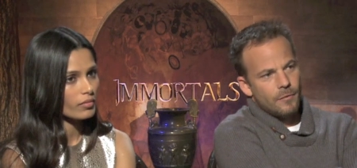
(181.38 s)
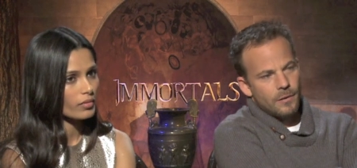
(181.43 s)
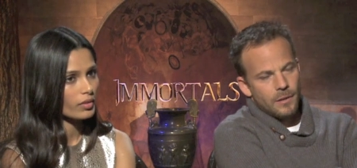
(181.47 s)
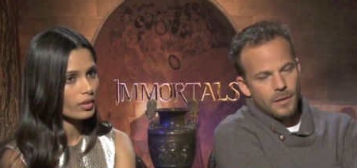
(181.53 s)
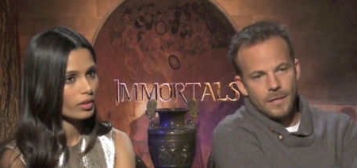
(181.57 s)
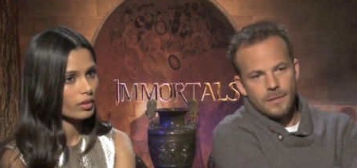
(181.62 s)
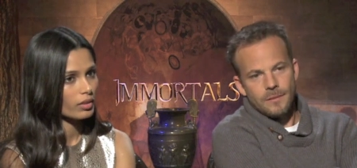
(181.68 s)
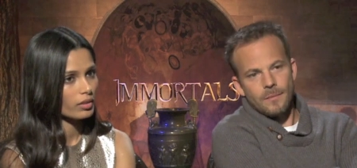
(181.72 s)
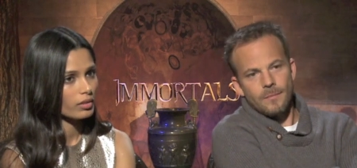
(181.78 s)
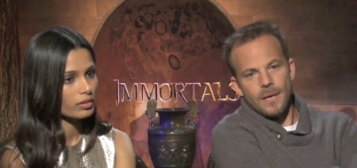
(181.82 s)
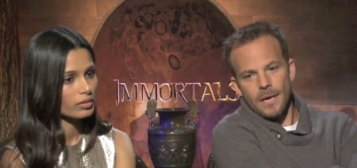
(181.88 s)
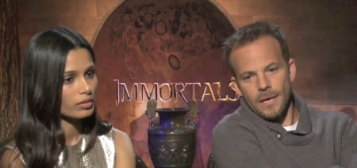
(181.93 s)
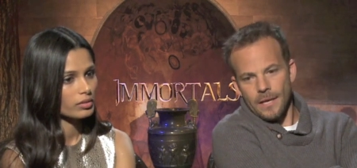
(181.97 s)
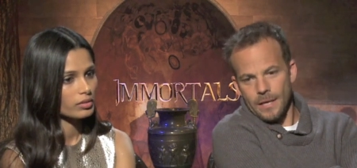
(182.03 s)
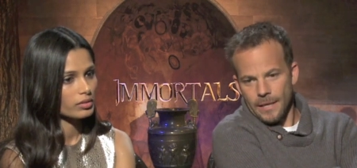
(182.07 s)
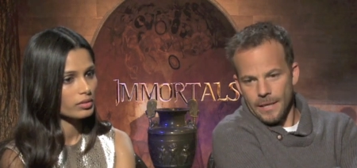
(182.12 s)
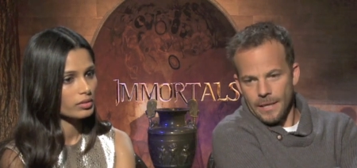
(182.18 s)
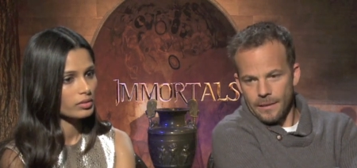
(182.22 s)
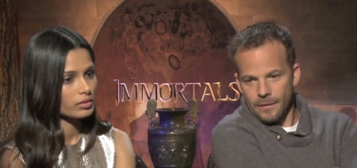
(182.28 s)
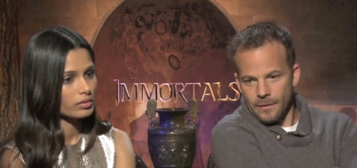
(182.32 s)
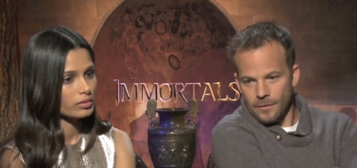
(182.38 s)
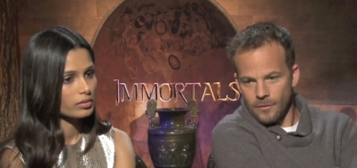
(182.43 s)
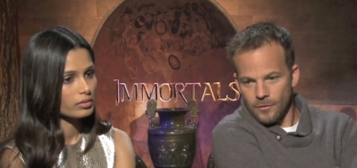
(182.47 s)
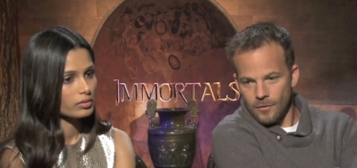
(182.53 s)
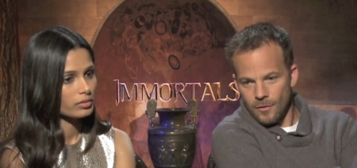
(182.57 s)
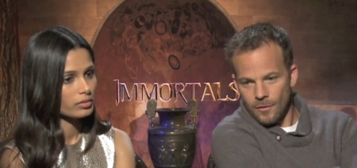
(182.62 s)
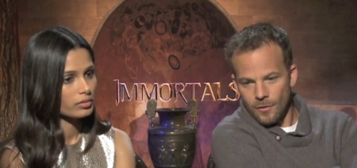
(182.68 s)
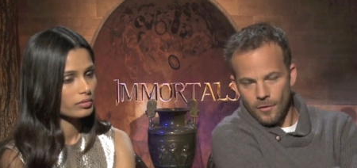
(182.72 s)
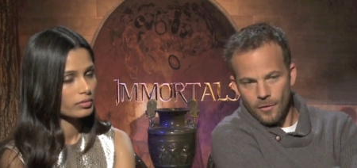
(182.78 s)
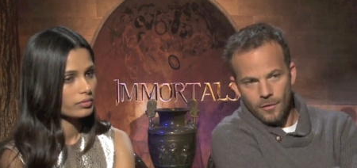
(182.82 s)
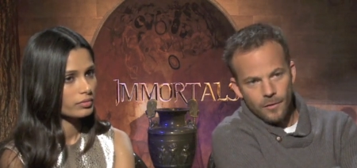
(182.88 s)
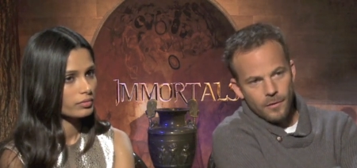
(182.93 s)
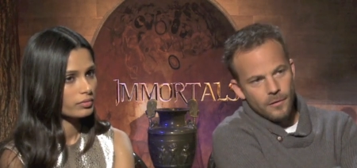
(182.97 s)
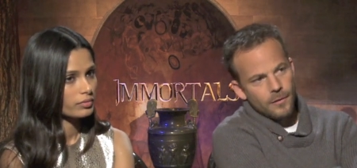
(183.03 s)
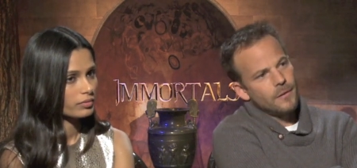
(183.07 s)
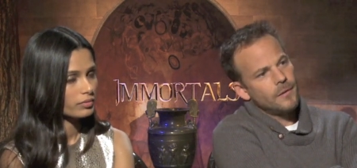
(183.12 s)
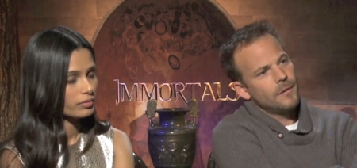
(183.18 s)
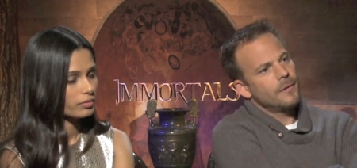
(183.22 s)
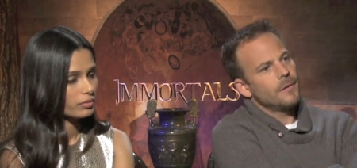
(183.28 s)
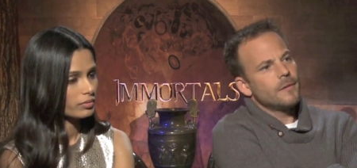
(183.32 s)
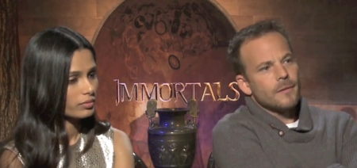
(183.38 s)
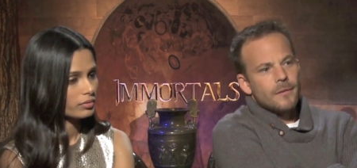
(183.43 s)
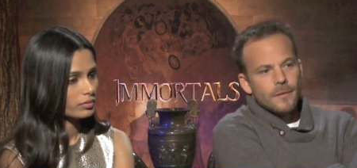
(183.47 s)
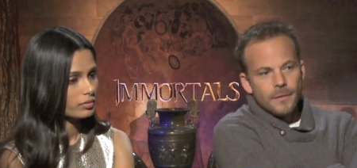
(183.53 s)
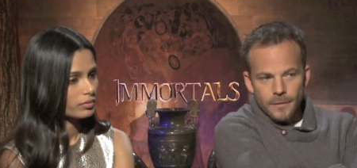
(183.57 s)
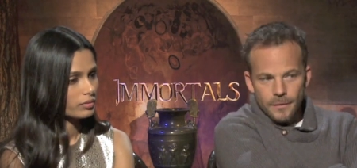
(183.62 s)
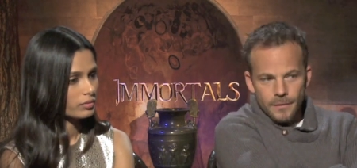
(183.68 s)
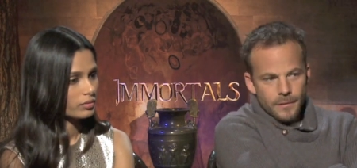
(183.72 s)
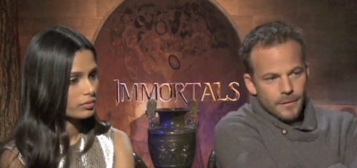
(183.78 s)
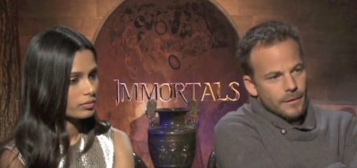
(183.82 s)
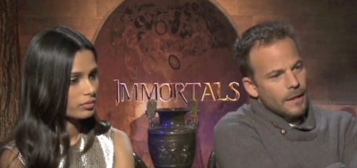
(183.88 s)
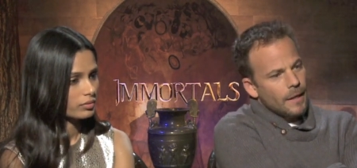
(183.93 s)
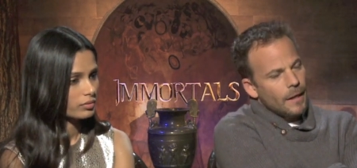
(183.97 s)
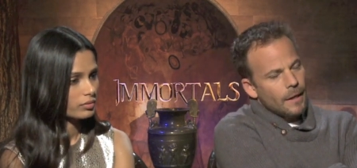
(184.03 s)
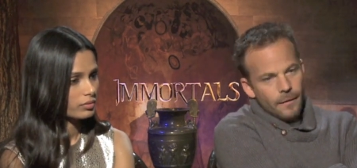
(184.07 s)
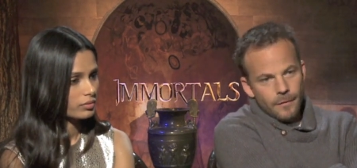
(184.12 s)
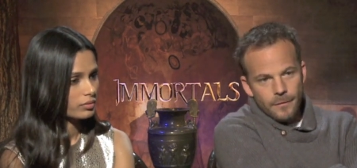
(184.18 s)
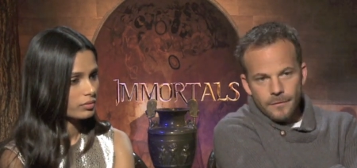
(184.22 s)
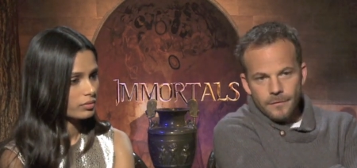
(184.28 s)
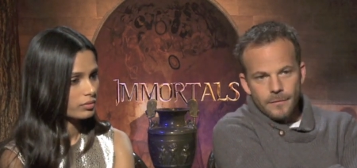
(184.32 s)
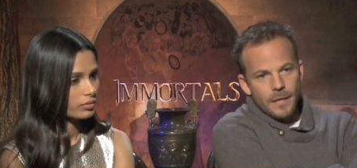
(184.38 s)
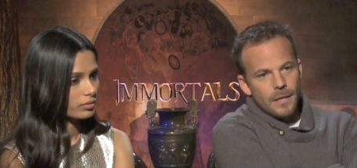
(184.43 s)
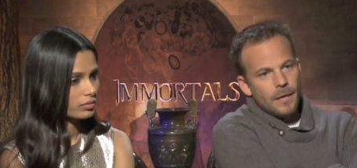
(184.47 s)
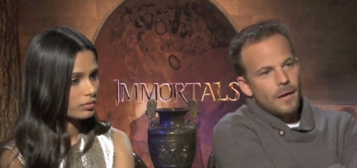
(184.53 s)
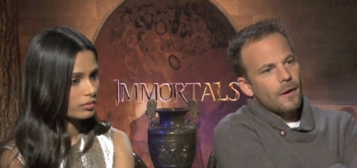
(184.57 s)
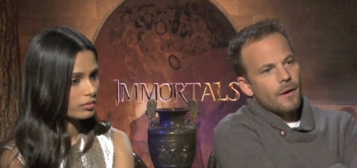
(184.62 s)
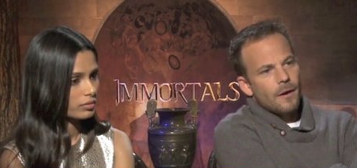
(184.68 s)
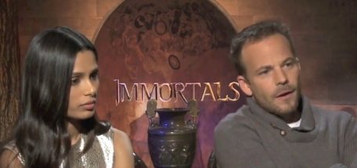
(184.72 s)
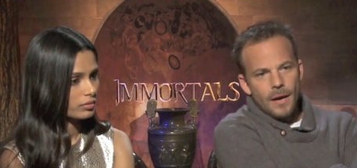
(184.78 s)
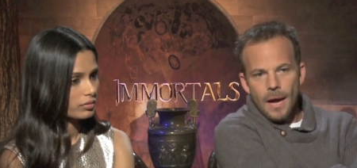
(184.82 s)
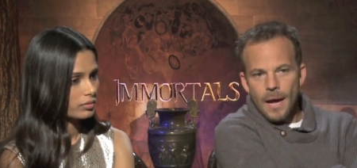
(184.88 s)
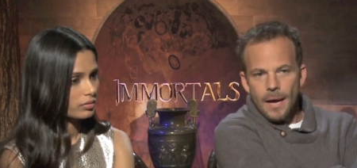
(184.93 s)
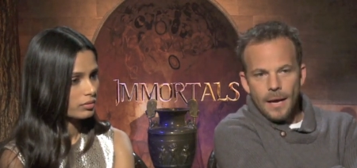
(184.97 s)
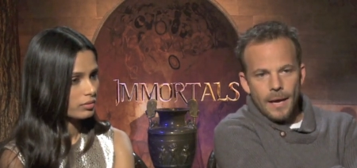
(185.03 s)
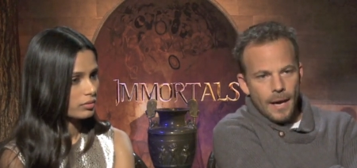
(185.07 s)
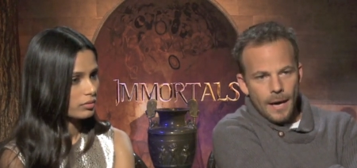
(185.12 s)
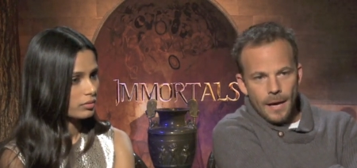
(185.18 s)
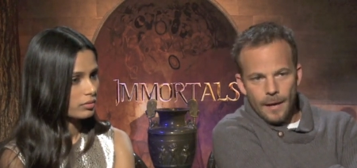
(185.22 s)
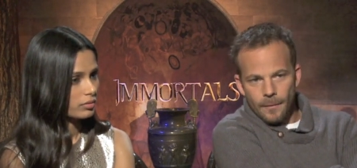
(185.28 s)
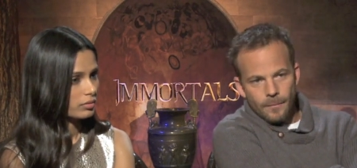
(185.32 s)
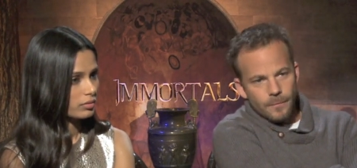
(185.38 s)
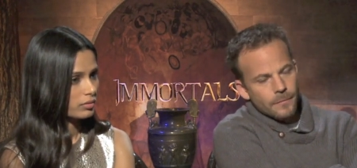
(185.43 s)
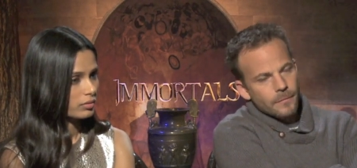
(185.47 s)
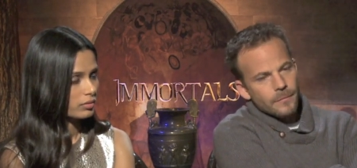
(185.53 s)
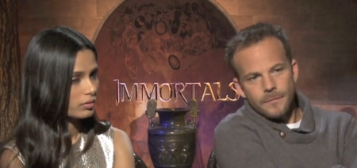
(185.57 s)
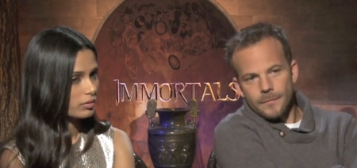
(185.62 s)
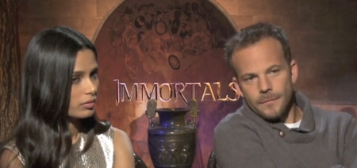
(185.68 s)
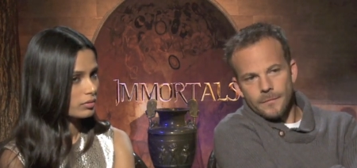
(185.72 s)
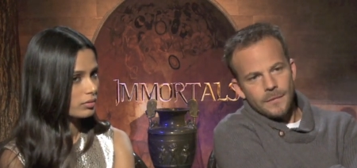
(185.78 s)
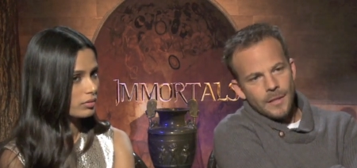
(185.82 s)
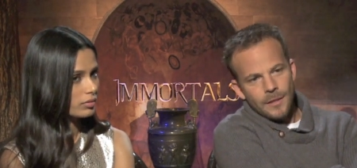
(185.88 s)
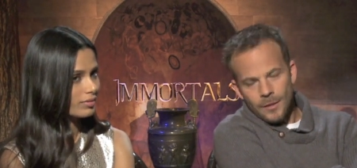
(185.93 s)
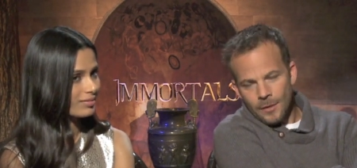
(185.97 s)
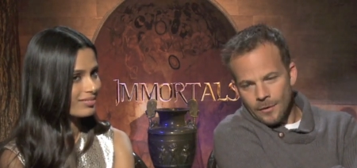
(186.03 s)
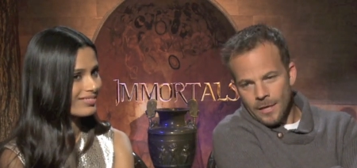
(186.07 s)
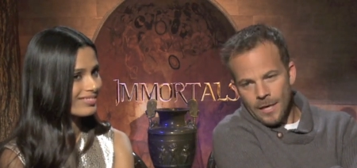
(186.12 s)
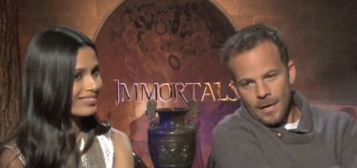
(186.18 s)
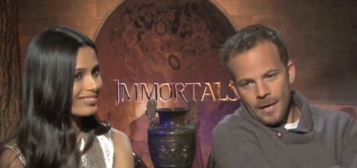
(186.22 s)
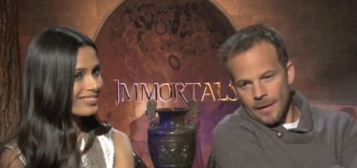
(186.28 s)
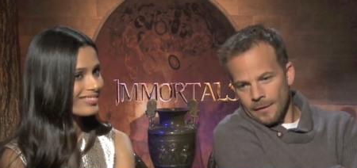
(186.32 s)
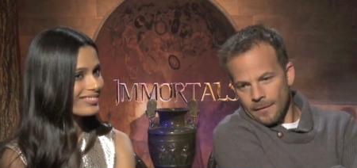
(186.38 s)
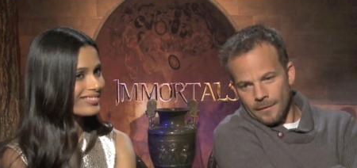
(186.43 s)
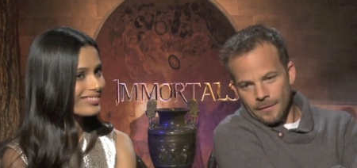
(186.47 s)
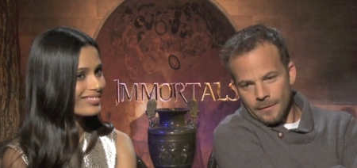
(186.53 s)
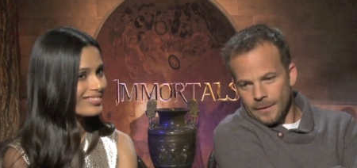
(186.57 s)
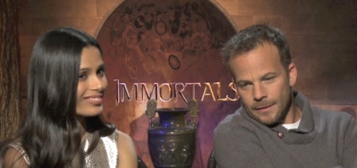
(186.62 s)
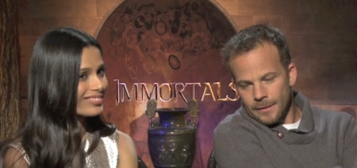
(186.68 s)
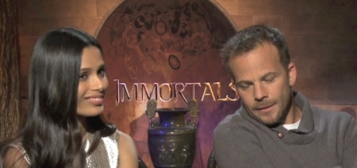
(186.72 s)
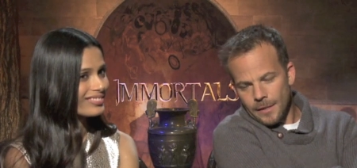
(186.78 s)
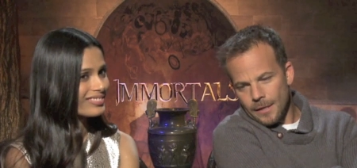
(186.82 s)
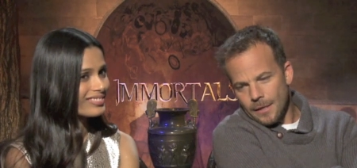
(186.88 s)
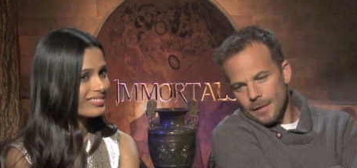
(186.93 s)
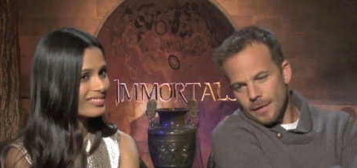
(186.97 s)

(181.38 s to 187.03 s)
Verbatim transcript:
Speaker 1: realize I'm not going to get this girl. You know, the younger guy got him. You know, got her, and uh,